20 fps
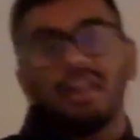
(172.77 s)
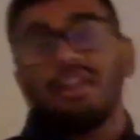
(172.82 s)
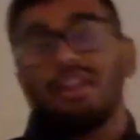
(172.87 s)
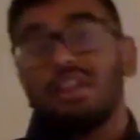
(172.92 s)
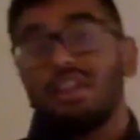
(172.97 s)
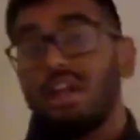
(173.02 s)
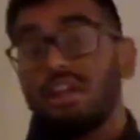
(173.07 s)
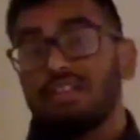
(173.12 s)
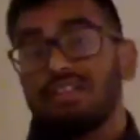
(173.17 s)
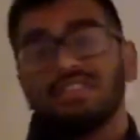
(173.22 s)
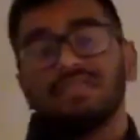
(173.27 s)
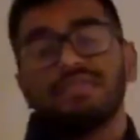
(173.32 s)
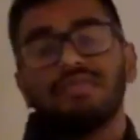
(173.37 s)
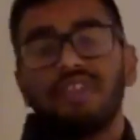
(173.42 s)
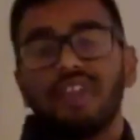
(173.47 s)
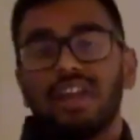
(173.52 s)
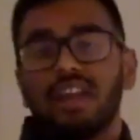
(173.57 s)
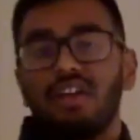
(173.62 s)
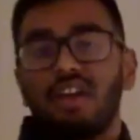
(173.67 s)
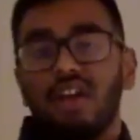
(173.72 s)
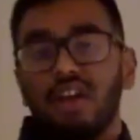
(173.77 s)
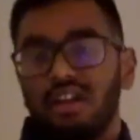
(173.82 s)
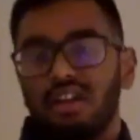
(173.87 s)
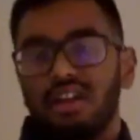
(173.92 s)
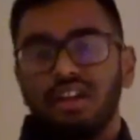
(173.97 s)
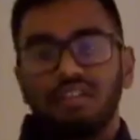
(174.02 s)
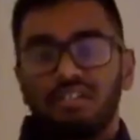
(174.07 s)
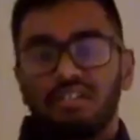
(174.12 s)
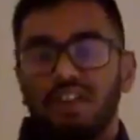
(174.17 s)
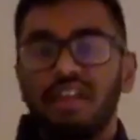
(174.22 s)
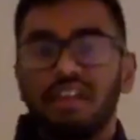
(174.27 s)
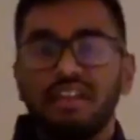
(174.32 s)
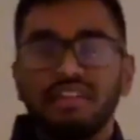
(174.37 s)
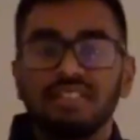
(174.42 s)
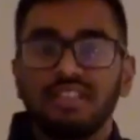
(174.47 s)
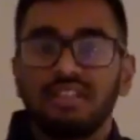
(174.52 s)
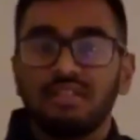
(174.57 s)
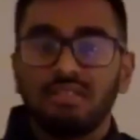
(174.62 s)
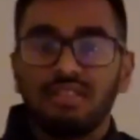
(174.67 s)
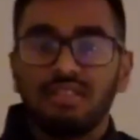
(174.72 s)
Lots of great content
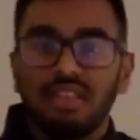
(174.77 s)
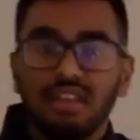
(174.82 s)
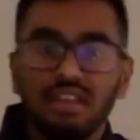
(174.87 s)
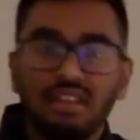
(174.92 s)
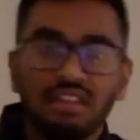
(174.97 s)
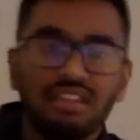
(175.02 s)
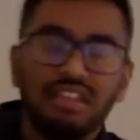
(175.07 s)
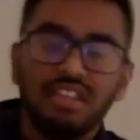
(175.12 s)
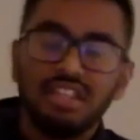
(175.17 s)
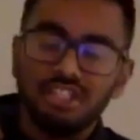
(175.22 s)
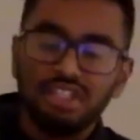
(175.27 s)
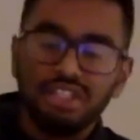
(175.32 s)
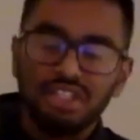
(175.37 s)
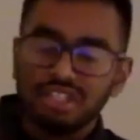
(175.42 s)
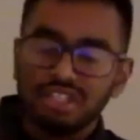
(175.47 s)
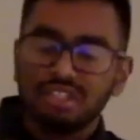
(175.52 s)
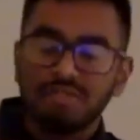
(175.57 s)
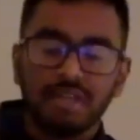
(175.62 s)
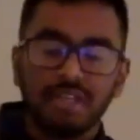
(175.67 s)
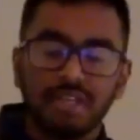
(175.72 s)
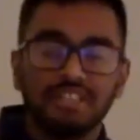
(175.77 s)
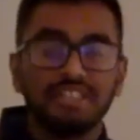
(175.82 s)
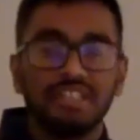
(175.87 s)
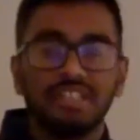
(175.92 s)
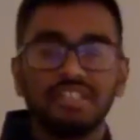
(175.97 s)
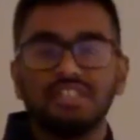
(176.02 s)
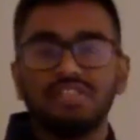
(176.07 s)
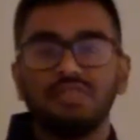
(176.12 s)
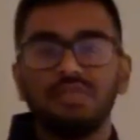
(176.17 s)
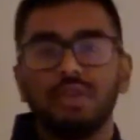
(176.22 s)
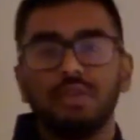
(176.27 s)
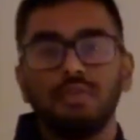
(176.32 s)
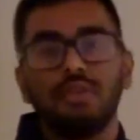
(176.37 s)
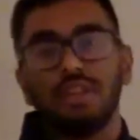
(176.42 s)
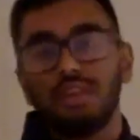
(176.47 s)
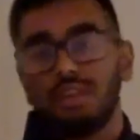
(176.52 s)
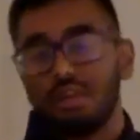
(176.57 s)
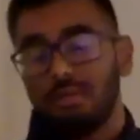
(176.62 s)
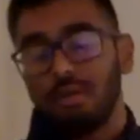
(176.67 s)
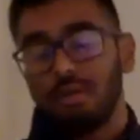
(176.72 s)
creators out there. They just might change the way you
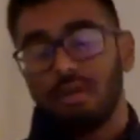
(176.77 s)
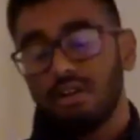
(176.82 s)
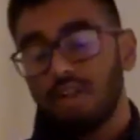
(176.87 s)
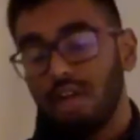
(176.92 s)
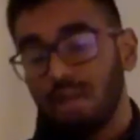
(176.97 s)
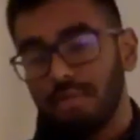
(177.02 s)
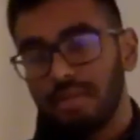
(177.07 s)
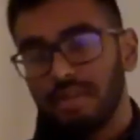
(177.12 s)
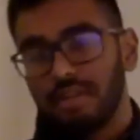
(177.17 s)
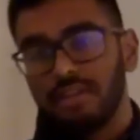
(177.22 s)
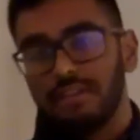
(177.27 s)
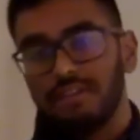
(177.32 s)
think about a topic.